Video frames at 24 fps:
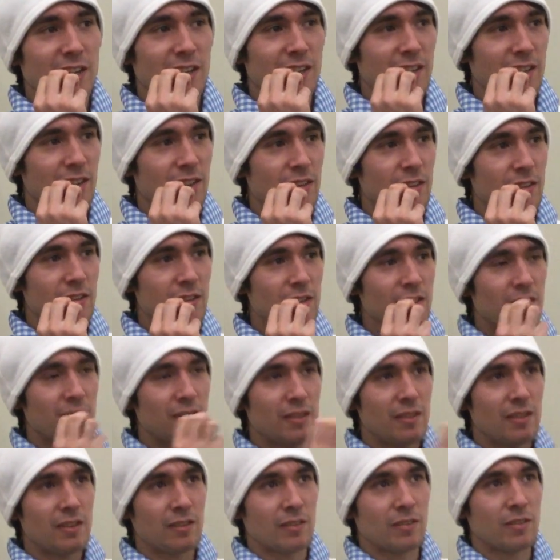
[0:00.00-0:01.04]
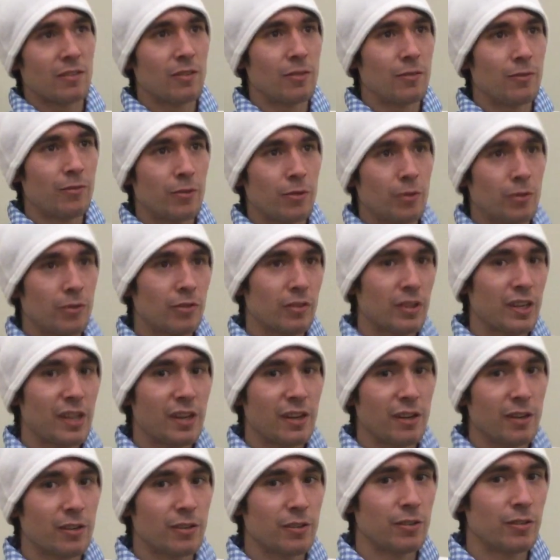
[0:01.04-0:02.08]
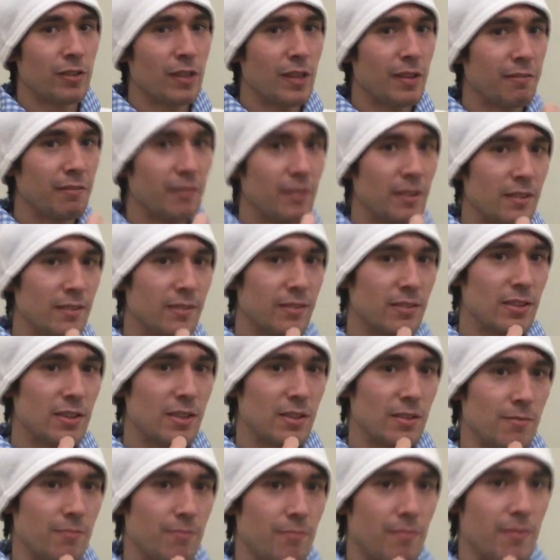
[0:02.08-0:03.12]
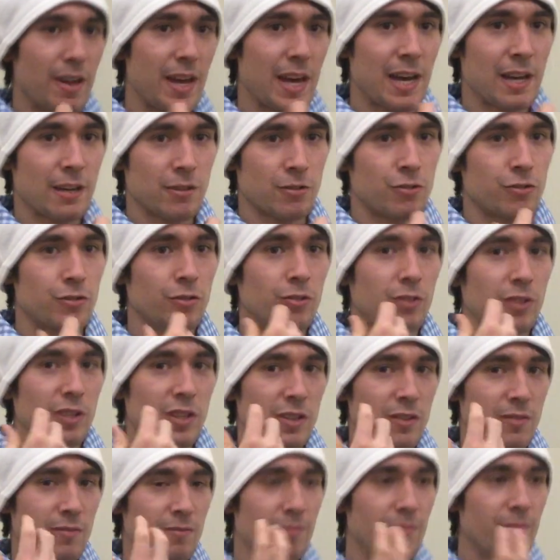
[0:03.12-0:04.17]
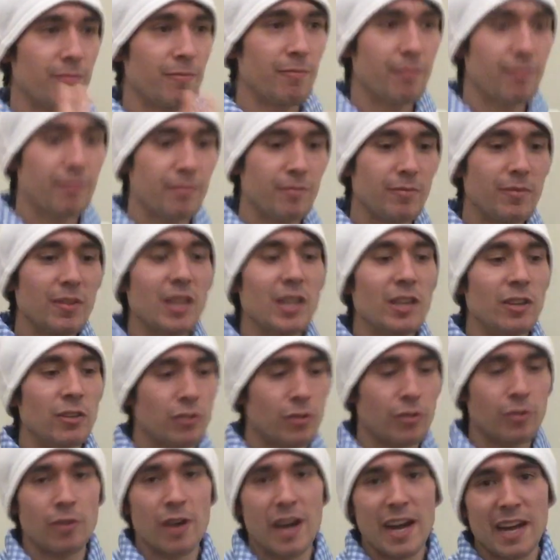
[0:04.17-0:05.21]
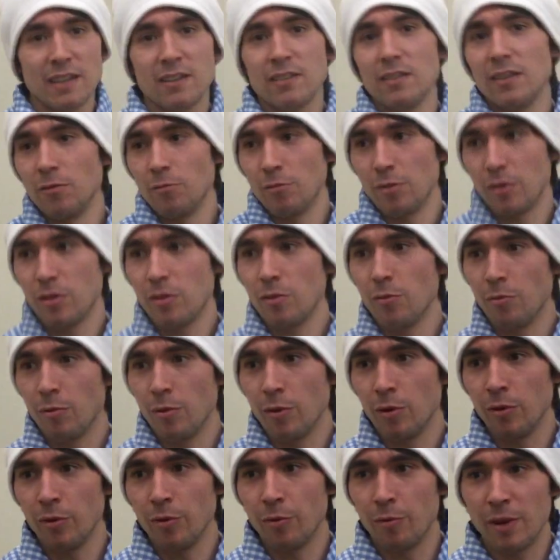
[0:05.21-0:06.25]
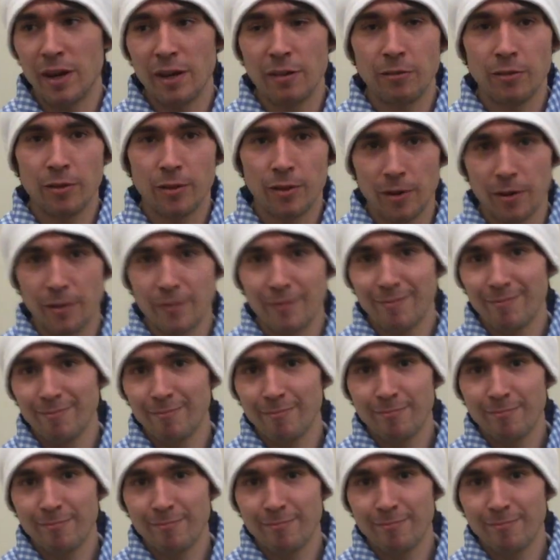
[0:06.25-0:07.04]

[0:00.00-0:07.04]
again, it's the first character that we see actually interacting with the world around her.